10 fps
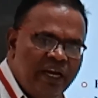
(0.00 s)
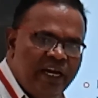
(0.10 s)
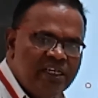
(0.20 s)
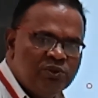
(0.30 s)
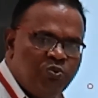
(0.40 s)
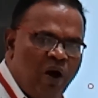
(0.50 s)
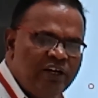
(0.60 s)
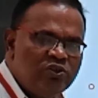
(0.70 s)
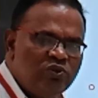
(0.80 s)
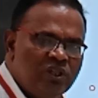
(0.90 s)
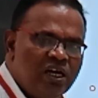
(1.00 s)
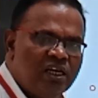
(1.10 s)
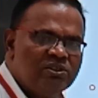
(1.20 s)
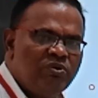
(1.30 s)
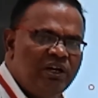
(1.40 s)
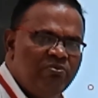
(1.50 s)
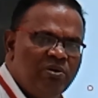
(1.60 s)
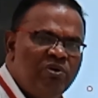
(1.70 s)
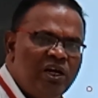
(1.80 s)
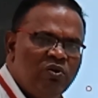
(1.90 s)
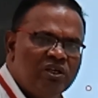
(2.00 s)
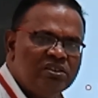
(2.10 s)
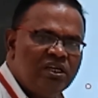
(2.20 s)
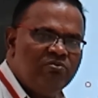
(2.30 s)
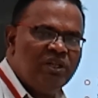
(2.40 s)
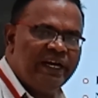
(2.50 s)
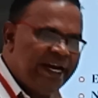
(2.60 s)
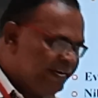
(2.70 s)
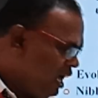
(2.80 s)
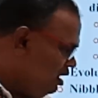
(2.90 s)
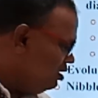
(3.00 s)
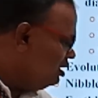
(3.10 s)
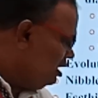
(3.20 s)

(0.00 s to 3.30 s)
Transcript: It is points to the corresponding memory location of the data.